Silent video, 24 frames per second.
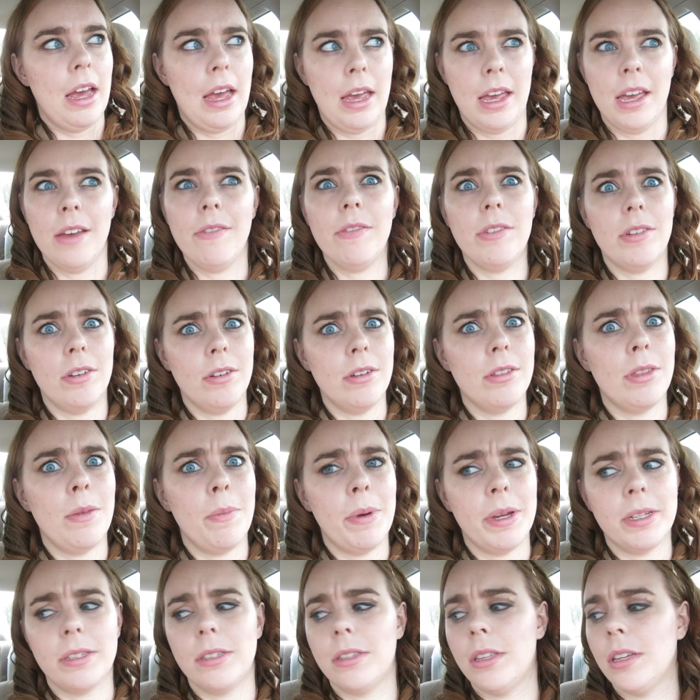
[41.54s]
I haven't heard the
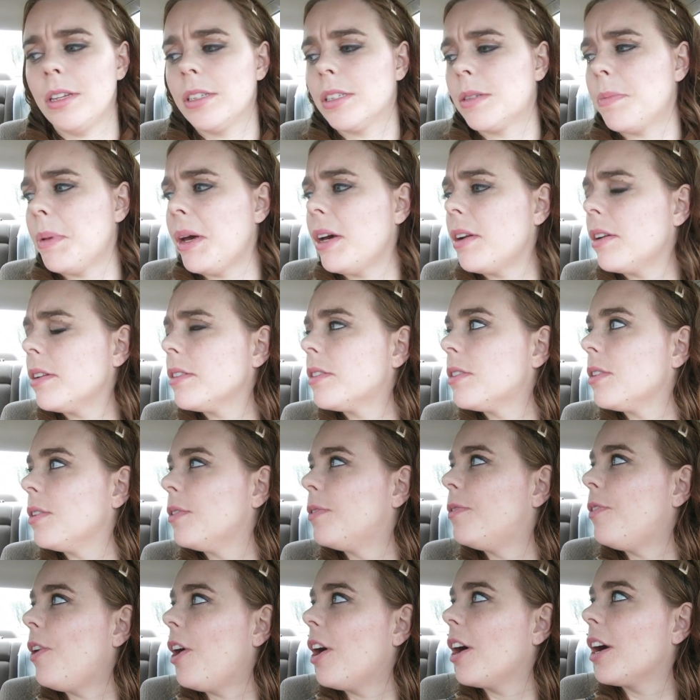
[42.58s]
best things about it so
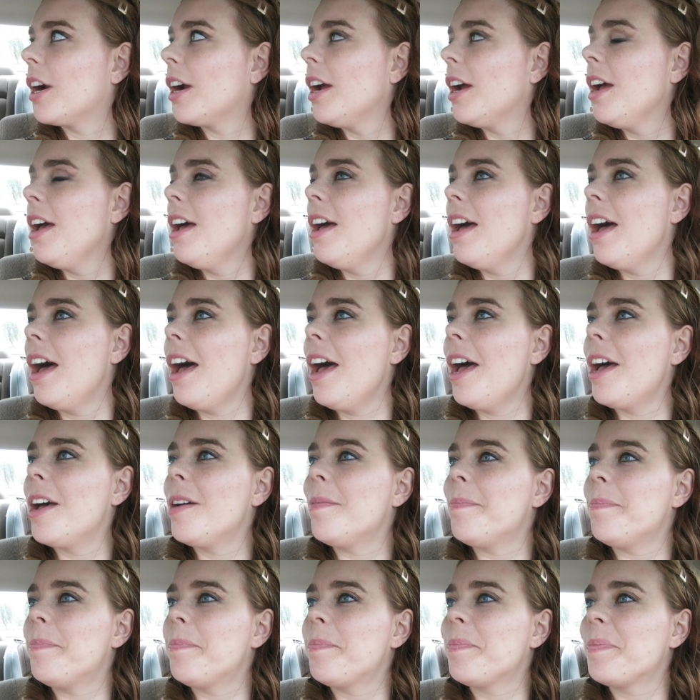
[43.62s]
far.
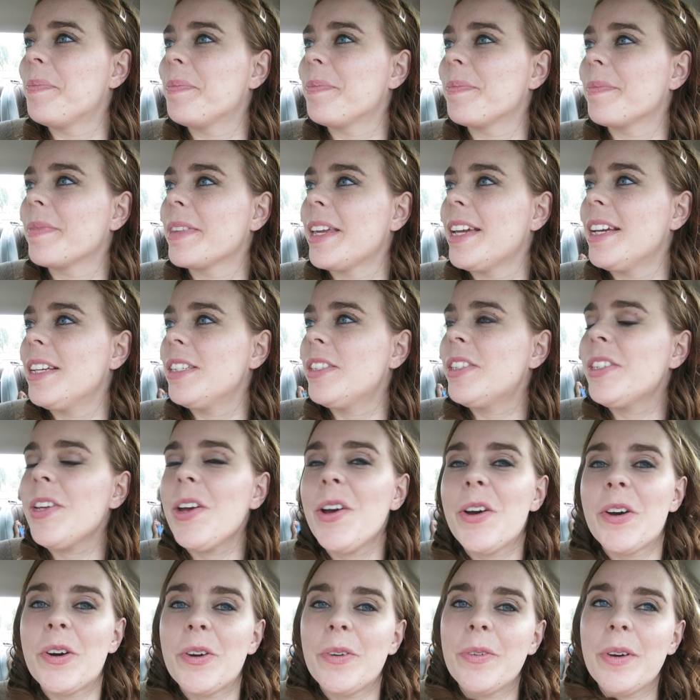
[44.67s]
Um...
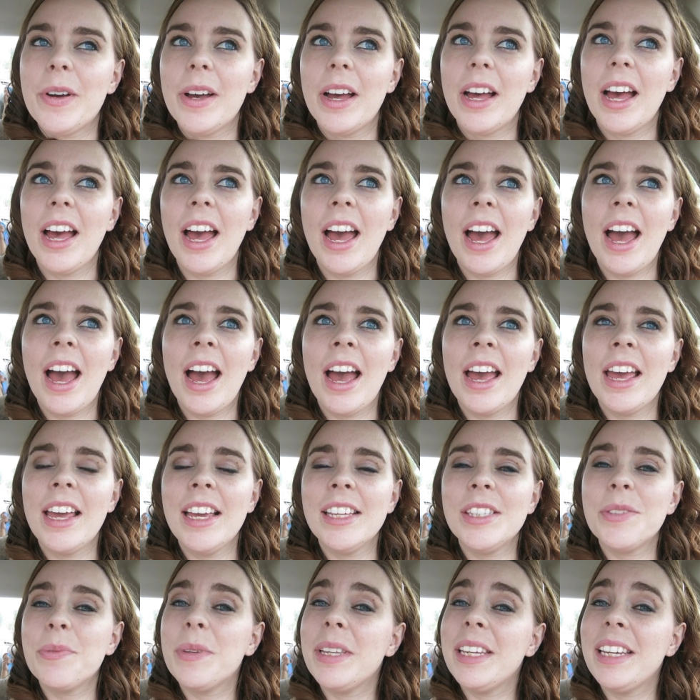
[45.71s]
So,
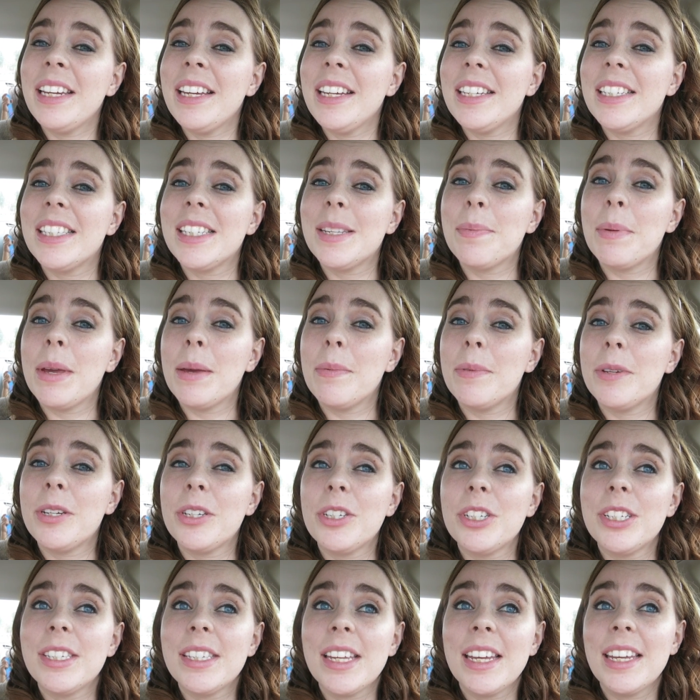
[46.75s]
it's really nice to be able to
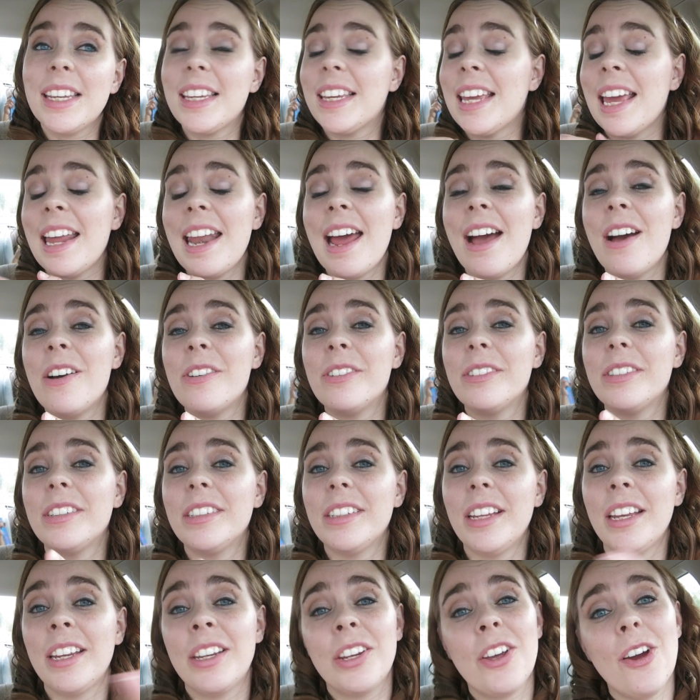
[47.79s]
just like get out
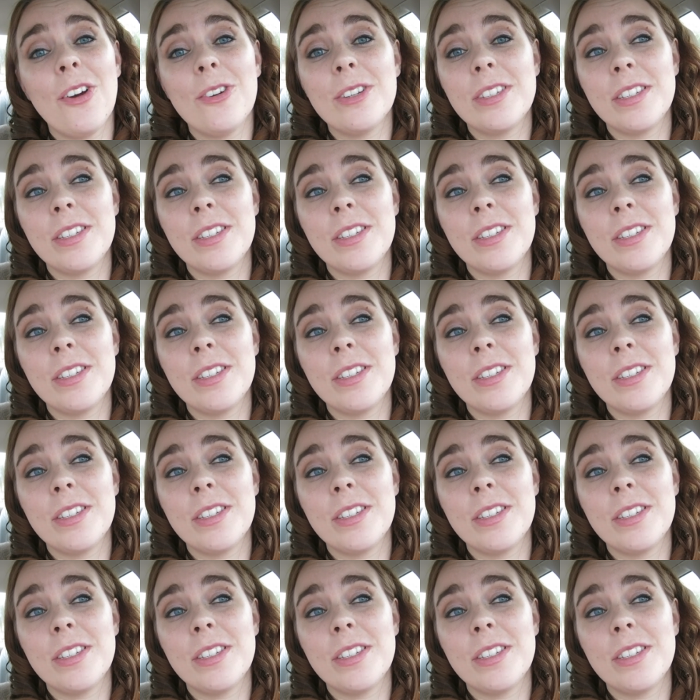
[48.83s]
and go